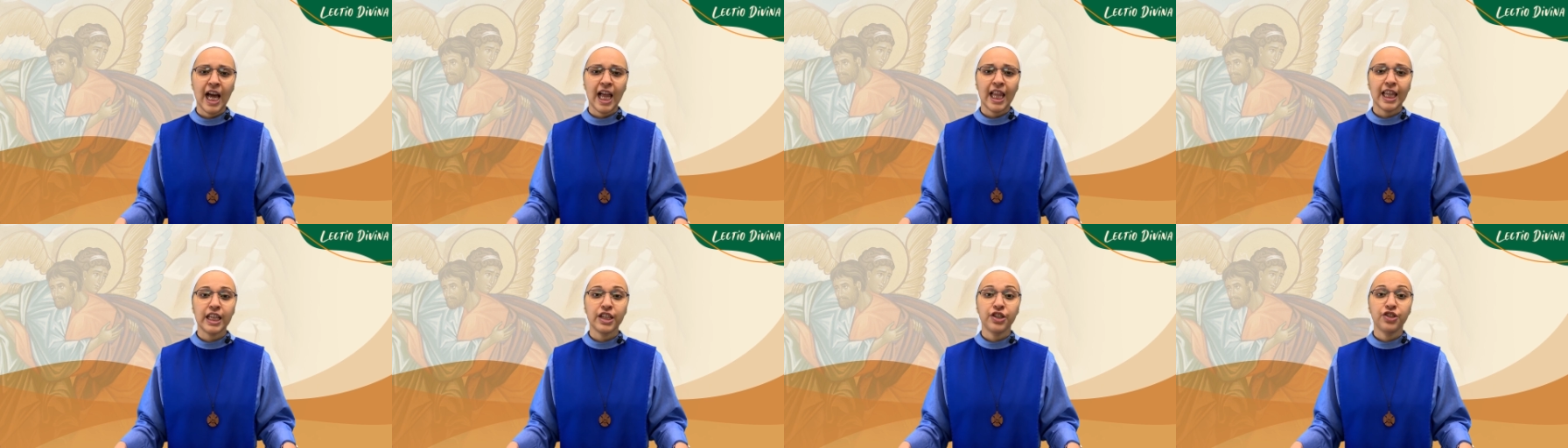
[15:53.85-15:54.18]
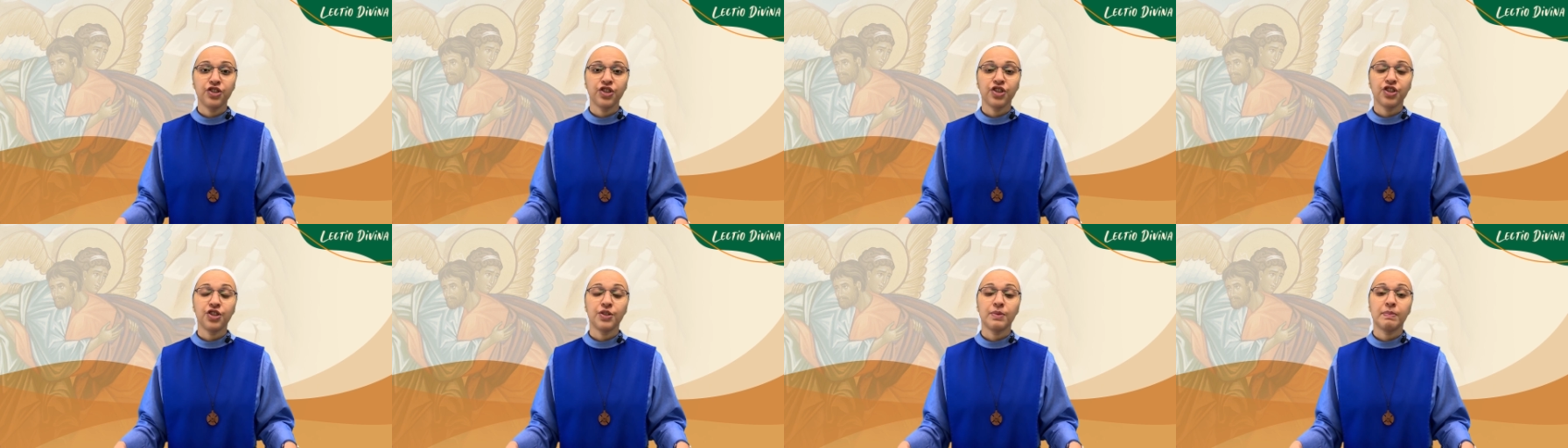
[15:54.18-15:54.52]
Let's
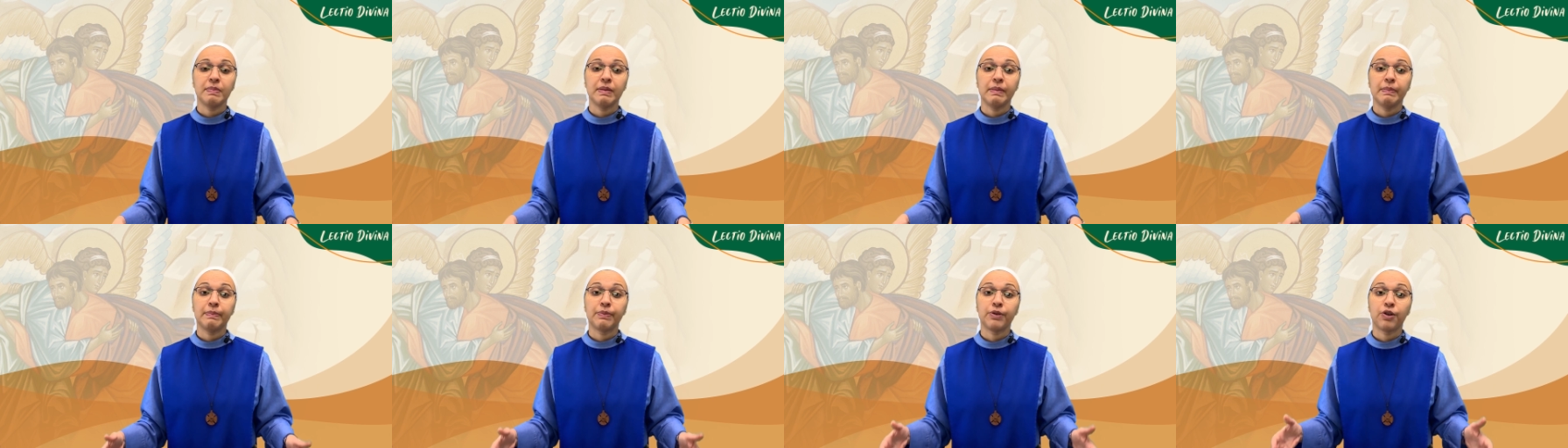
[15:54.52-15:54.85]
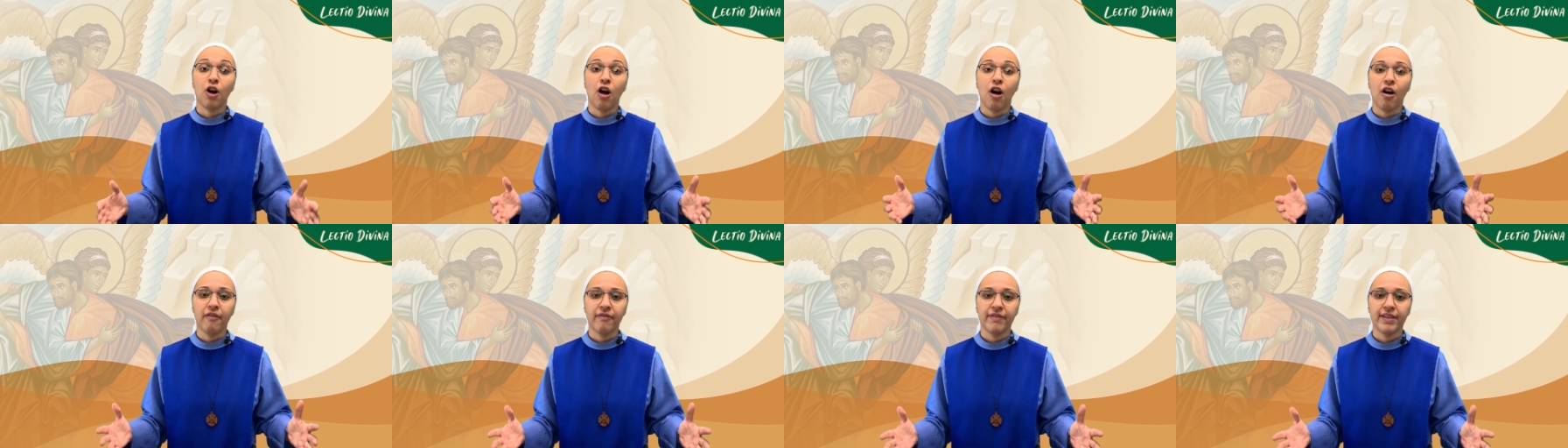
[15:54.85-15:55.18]
just be
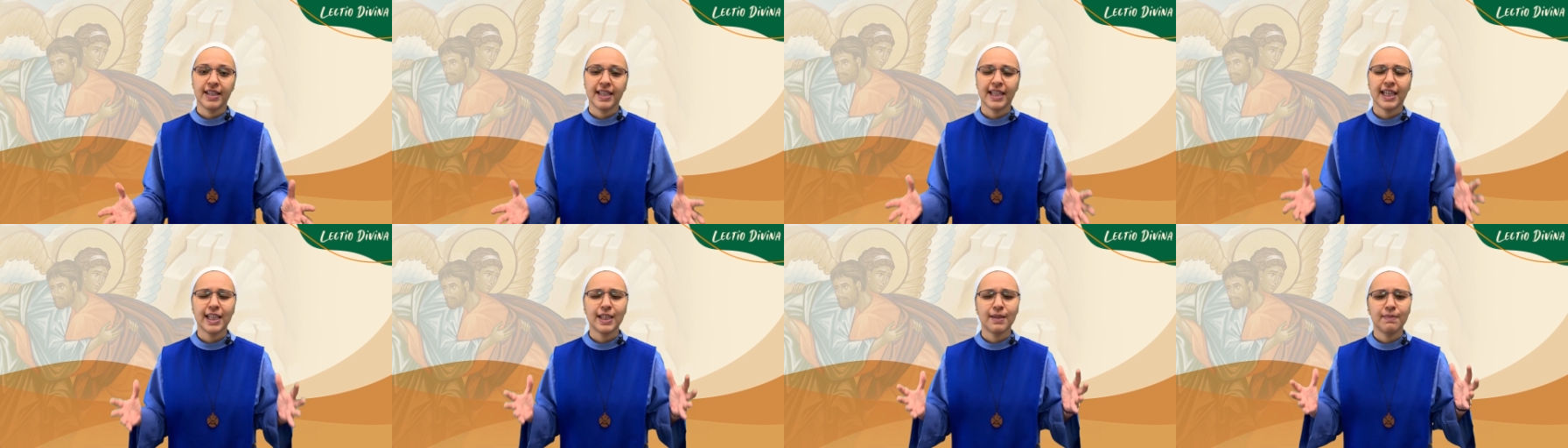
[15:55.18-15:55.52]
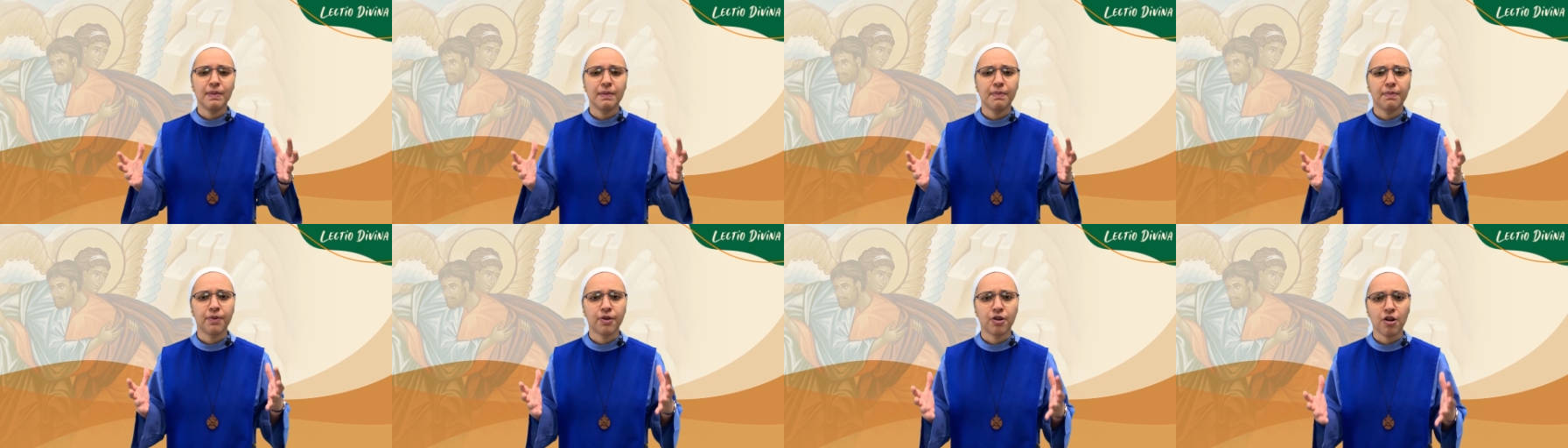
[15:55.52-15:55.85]
prophets. Let's
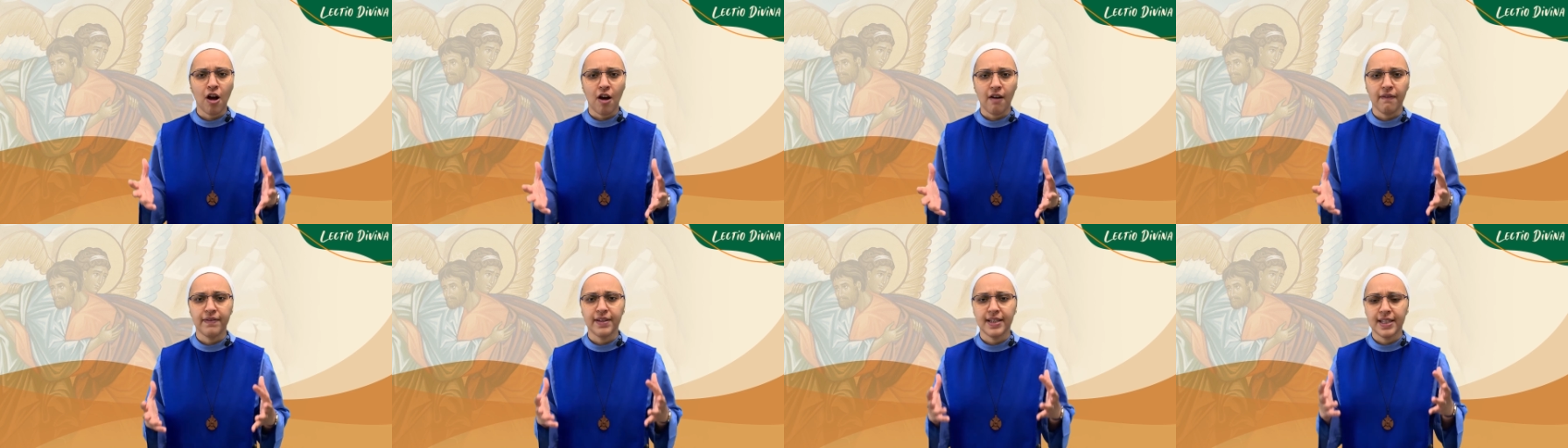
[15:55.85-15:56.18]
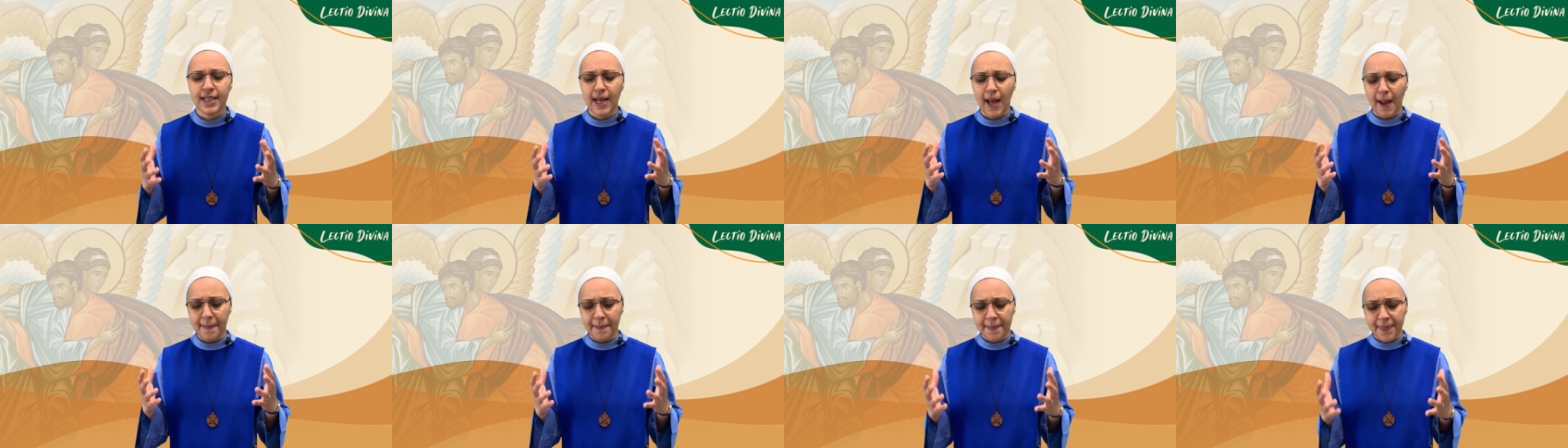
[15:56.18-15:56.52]
be prophets,
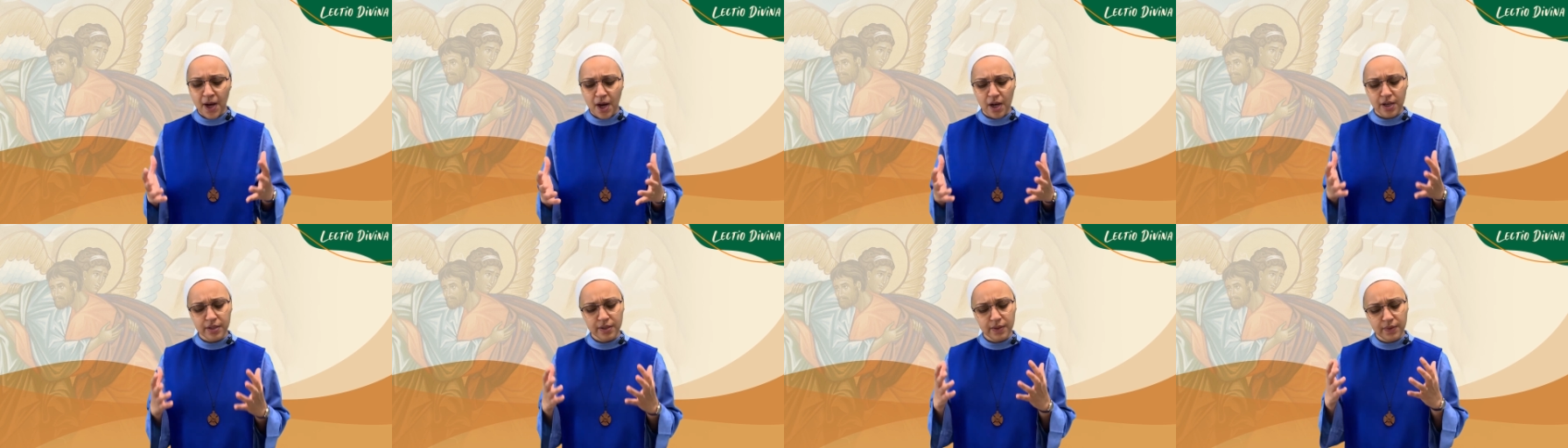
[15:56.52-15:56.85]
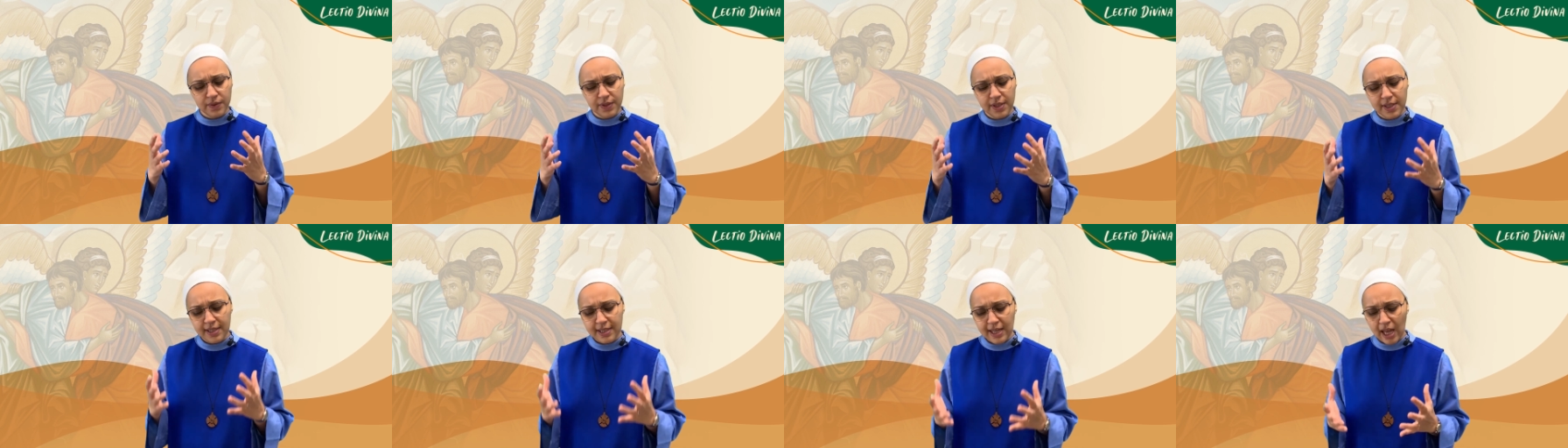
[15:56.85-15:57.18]

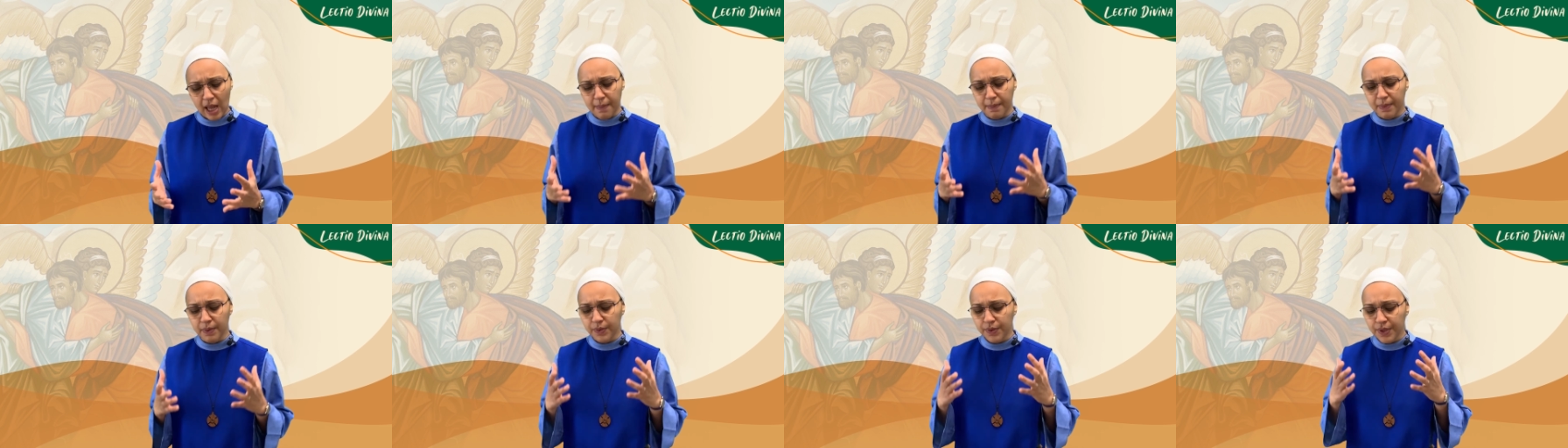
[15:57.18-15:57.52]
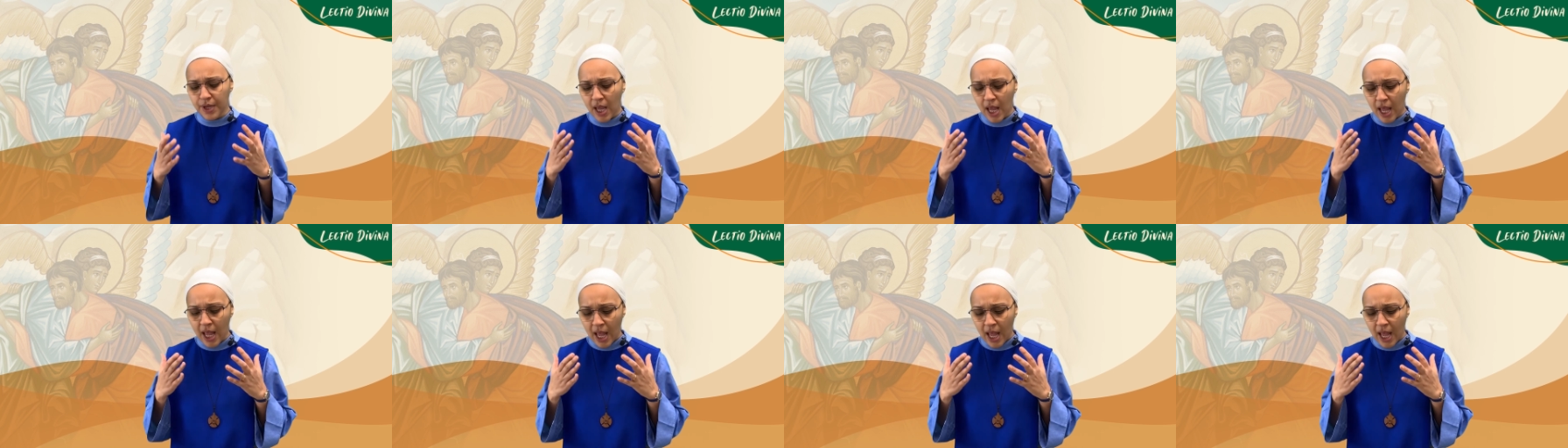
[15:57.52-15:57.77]
apostles, disciples,